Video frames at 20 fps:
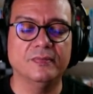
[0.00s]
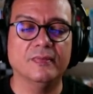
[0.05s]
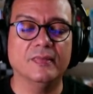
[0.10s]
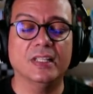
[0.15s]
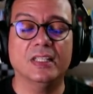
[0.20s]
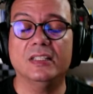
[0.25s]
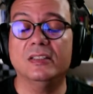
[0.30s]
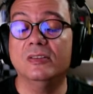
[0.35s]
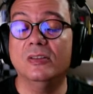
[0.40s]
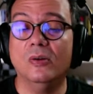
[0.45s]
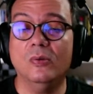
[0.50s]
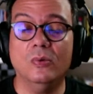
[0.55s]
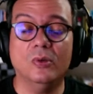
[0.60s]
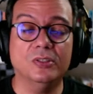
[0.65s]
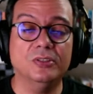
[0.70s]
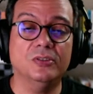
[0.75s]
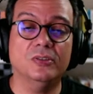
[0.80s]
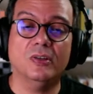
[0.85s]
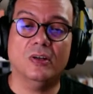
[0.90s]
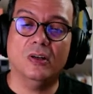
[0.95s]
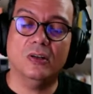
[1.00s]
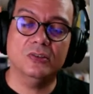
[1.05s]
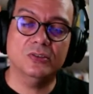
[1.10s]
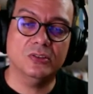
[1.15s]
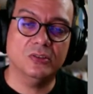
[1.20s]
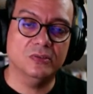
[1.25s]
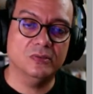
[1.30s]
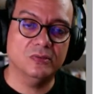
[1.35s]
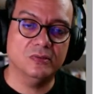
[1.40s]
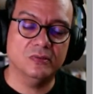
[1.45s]
you don't want to
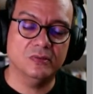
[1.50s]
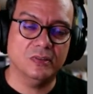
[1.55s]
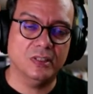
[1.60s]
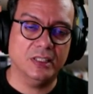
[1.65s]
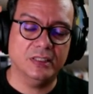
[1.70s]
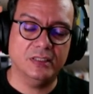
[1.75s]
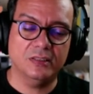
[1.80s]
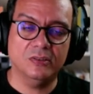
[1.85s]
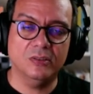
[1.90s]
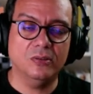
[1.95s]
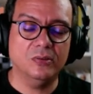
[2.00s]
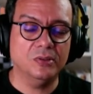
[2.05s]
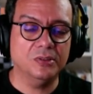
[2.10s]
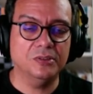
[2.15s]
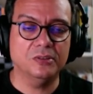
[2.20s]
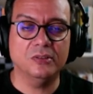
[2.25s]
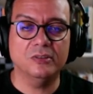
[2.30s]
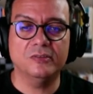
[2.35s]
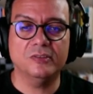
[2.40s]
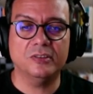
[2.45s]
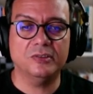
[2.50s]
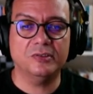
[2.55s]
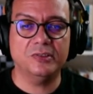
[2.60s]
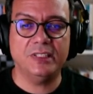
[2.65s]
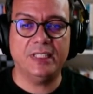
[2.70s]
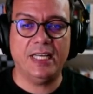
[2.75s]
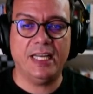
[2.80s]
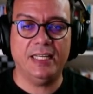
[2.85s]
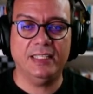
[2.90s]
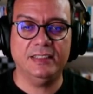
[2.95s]
also like you don't want to
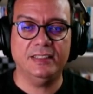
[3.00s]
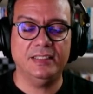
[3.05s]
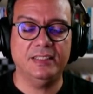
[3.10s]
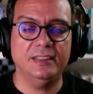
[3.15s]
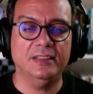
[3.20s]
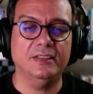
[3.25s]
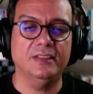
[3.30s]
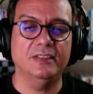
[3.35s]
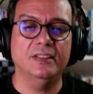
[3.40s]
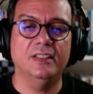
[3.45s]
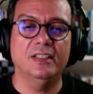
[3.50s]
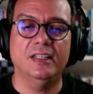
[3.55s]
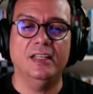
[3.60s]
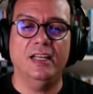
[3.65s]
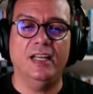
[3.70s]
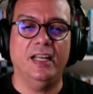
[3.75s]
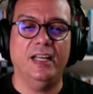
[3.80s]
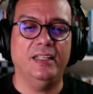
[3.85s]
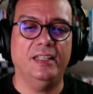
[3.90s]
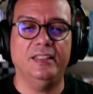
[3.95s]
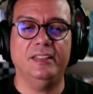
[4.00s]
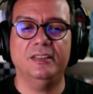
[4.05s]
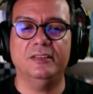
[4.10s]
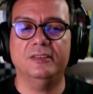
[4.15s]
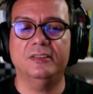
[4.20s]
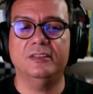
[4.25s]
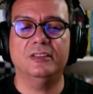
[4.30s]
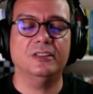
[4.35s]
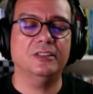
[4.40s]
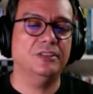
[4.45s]
overreact either and you
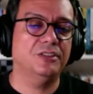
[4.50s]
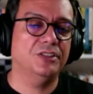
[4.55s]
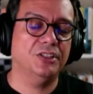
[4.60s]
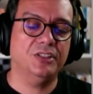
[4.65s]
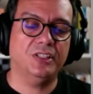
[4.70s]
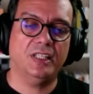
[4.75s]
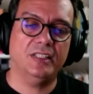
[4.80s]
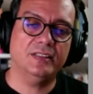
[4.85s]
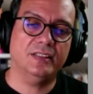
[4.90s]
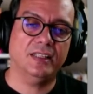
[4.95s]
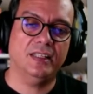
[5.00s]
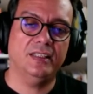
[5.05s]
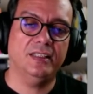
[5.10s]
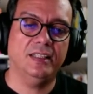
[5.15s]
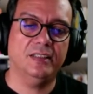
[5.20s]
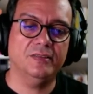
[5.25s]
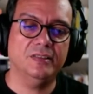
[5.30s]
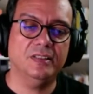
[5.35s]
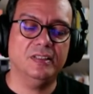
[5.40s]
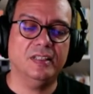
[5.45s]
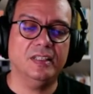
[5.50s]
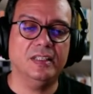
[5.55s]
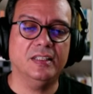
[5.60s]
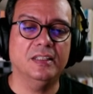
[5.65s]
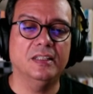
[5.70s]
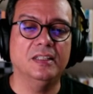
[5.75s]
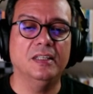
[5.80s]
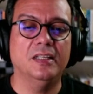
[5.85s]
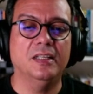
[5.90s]
just escalate everything.